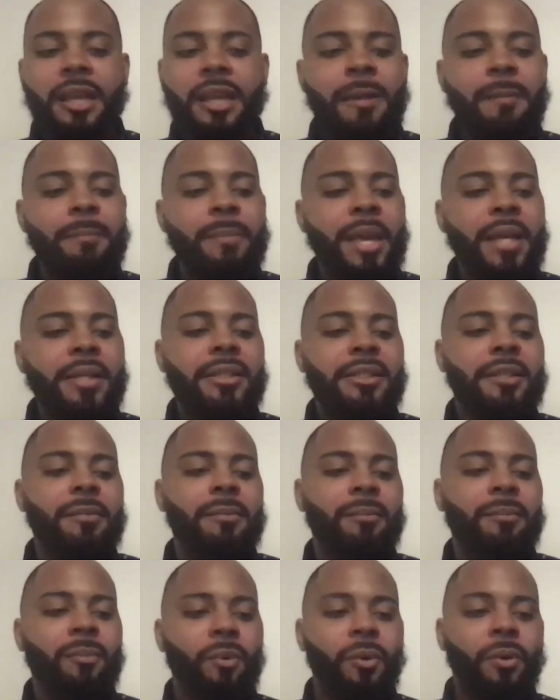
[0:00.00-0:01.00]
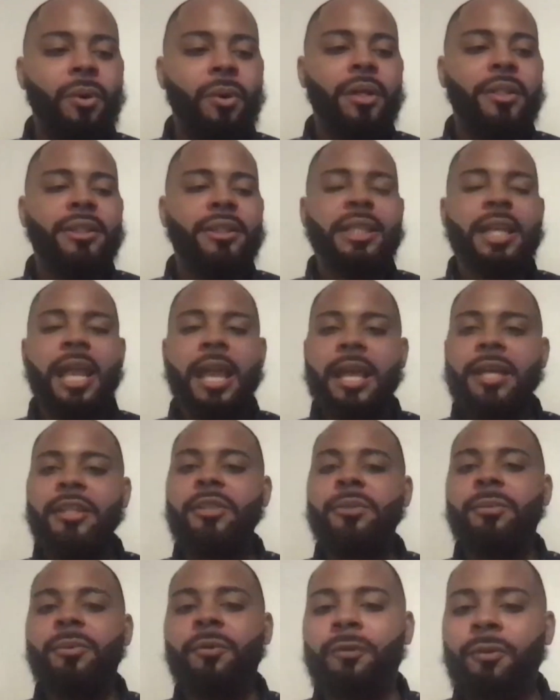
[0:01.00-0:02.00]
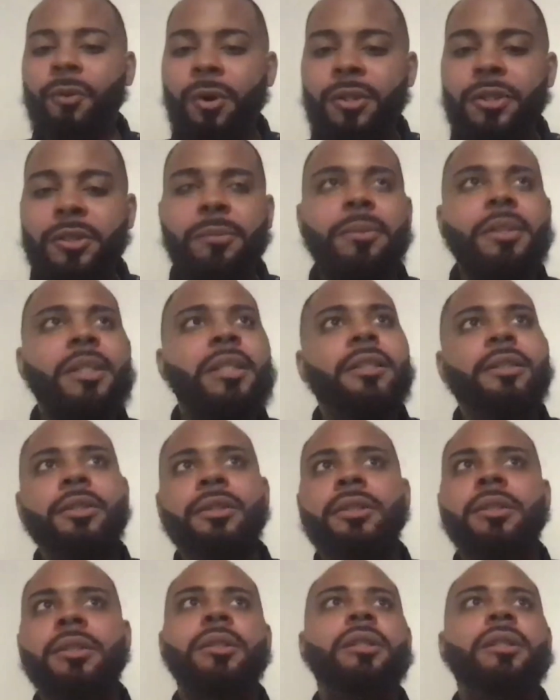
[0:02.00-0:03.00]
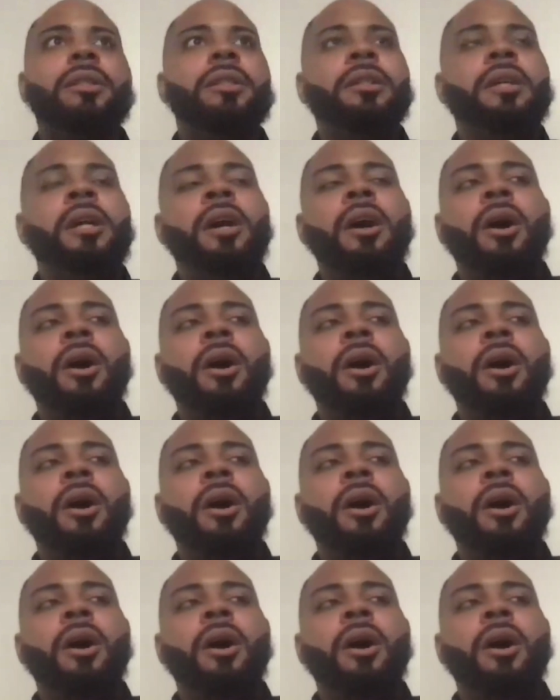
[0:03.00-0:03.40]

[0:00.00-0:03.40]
it makes it more tangible for you because you're seeing,